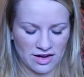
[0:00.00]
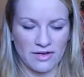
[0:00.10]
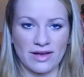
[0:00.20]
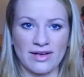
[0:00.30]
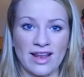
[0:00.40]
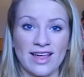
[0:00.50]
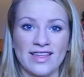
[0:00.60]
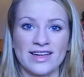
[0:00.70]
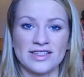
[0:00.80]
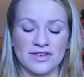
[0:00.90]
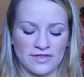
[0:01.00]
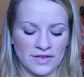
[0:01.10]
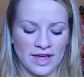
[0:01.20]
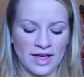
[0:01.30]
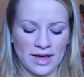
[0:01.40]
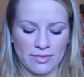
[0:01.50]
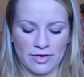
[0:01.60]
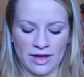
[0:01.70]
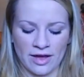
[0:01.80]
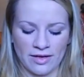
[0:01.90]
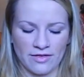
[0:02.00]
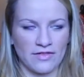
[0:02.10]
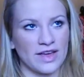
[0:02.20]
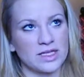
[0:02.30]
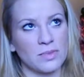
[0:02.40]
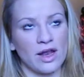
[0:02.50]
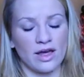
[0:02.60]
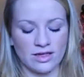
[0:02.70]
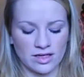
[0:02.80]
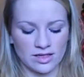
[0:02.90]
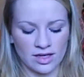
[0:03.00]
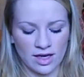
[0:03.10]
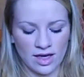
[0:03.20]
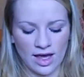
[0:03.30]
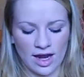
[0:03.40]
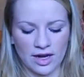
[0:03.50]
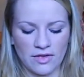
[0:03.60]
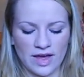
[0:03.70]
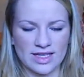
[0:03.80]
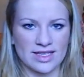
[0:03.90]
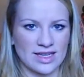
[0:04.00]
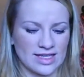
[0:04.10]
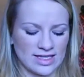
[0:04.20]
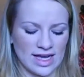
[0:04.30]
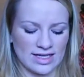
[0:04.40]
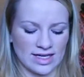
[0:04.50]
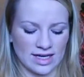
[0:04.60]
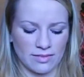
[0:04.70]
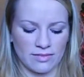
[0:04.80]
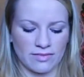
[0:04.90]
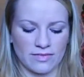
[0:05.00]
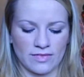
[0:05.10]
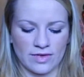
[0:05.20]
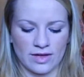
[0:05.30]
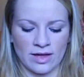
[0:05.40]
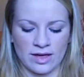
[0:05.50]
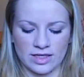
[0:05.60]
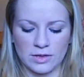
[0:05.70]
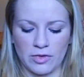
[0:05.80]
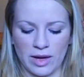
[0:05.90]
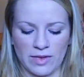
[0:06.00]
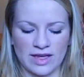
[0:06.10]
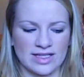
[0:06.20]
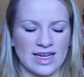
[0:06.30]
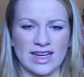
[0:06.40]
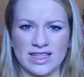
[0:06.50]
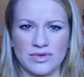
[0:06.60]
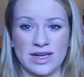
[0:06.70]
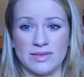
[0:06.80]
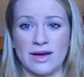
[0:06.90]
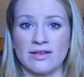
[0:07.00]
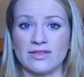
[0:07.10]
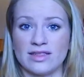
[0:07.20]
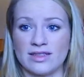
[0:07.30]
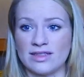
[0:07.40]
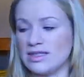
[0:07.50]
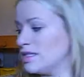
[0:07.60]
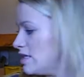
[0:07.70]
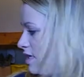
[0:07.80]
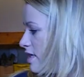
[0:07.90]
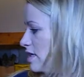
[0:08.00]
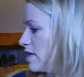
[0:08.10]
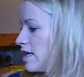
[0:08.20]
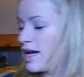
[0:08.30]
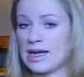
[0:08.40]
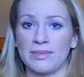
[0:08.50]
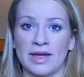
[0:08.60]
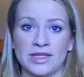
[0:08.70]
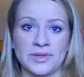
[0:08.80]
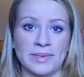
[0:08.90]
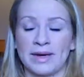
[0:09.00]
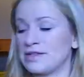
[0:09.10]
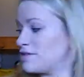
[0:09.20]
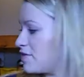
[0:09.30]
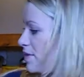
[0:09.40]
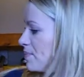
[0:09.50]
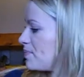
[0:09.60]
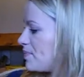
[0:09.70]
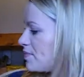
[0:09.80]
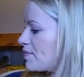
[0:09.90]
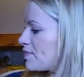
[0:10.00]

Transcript: I don't know, I like the idea of Fix Plus, and I know that isn't a setting spray, but that's nearly like £20, and I ain't paying £20 for it.